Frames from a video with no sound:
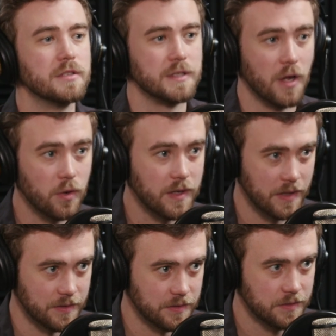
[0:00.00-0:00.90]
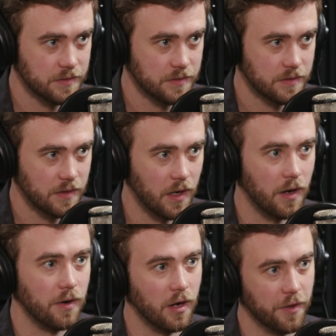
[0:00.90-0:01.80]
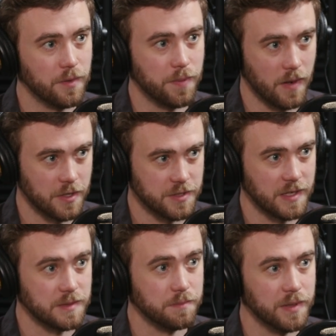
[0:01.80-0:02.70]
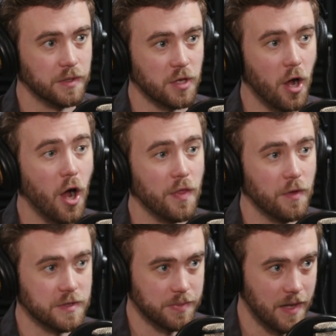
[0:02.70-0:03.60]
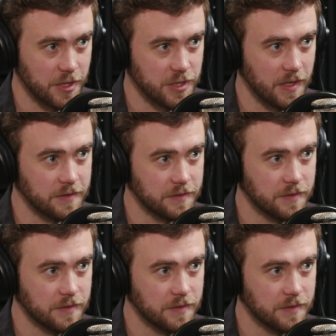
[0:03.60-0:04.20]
Tokens are other projects built on those blockchains.